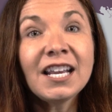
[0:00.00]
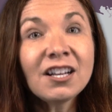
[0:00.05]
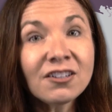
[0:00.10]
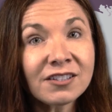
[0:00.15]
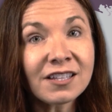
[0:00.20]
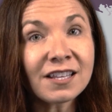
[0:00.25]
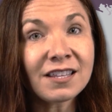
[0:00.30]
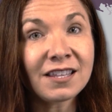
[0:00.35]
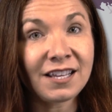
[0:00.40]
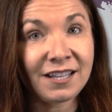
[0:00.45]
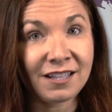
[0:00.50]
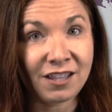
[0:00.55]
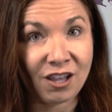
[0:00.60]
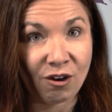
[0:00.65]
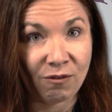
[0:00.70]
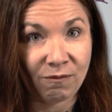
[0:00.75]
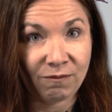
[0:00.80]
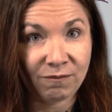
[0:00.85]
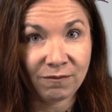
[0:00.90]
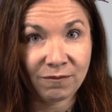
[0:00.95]
Here's the thing
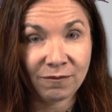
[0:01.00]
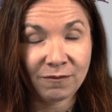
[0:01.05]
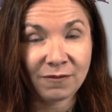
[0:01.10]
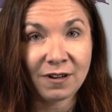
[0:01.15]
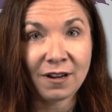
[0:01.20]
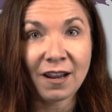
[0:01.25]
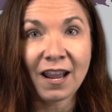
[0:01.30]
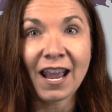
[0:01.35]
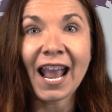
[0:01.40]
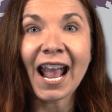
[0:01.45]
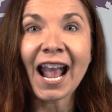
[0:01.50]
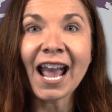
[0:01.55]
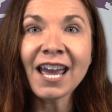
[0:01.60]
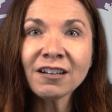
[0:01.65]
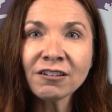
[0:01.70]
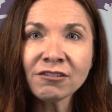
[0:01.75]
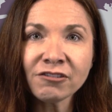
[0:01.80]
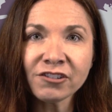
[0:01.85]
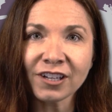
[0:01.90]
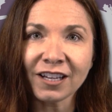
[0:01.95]
though
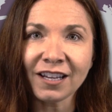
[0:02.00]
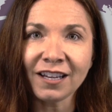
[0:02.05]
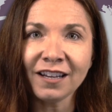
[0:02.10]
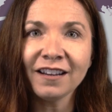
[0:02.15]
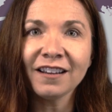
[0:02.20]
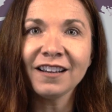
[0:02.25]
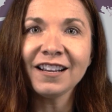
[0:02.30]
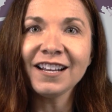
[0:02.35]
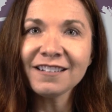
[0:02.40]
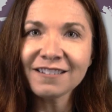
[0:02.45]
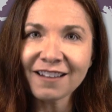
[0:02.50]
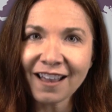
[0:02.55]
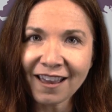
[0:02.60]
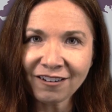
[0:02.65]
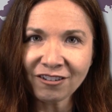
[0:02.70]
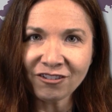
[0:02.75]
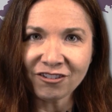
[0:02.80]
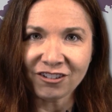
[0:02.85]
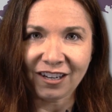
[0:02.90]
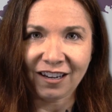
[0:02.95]
energy is
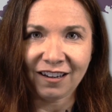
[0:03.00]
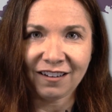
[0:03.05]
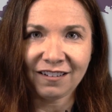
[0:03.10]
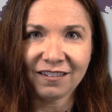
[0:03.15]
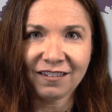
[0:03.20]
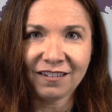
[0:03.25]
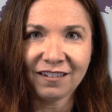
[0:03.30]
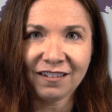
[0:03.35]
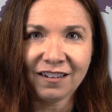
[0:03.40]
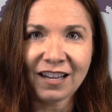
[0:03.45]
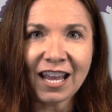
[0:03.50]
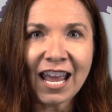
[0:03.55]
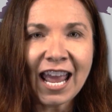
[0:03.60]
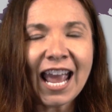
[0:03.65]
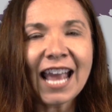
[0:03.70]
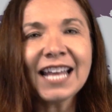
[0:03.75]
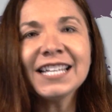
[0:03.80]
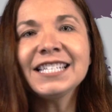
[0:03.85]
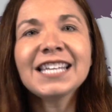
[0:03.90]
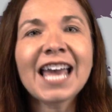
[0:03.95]
energy.
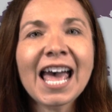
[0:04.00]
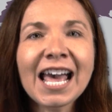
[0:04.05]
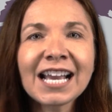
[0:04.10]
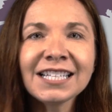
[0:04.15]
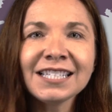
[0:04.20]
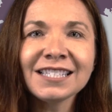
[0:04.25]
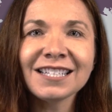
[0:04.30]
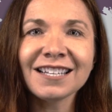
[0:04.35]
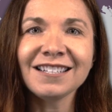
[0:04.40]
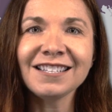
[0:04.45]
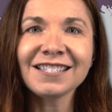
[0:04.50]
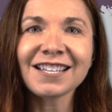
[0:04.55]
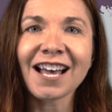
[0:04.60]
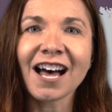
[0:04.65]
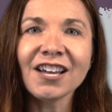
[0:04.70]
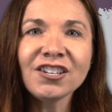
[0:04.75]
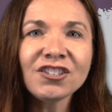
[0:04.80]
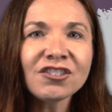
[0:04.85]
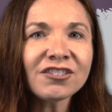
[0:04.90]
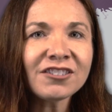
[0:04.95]
And Texans
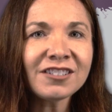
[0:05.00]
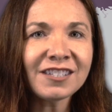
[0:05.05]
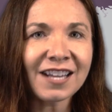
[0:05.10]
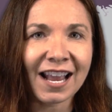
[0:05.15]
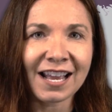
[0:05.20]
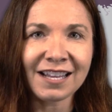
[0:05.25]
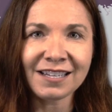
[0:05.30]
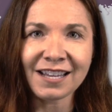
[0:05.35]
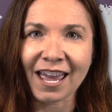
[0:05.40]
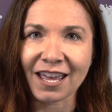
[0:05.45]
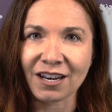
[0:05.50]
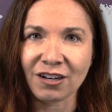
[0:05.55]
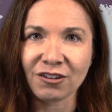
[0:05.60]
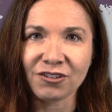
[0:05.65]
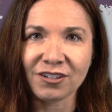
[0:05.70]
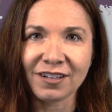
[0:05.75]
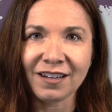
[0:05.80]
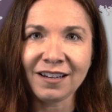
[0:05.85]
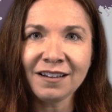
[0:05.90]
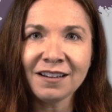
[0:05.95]
understand
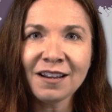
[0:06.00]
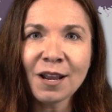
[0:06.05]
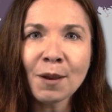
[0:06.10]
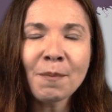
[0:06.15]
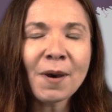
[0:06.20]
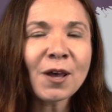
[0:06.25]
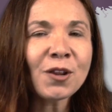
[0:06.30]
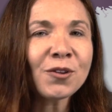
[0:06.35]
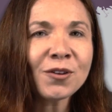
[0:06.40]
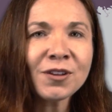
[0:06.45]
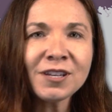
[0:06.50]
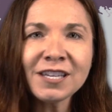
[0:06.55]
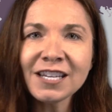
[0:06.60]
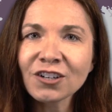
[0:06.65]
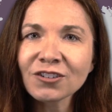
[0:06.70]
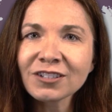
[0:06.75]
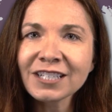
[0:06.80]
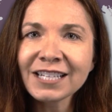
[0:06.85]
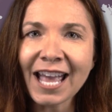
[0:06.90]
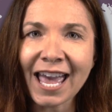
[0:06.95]
energy better than
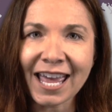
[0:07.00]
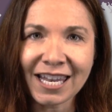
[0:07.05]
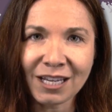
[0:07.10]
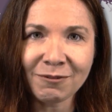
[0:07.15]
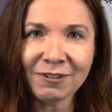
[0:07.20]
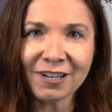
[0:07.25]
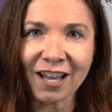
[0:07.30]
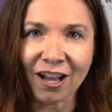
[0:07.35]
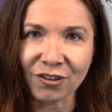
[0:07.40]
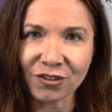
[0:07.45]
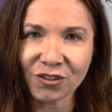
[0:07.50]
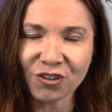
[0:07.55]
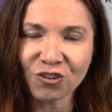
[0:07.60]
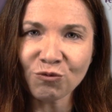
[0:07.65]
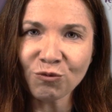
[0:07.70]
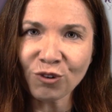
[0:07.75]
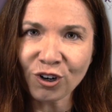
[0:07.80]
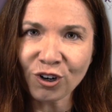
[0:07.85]
nearly anyone else in the